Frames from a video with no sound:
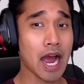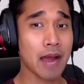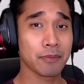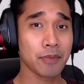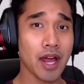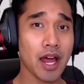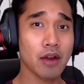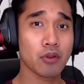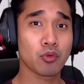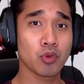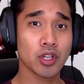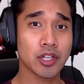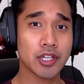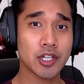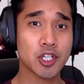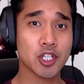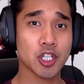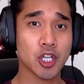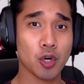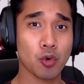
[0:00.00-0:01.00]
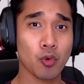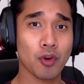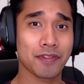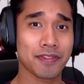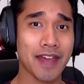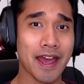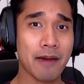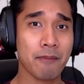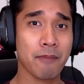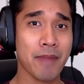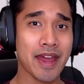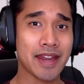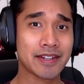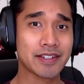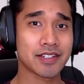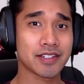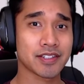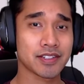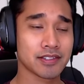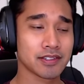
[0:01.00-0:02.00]
I'm not really sure what that
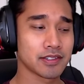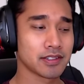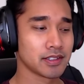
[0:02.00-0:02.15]
meant.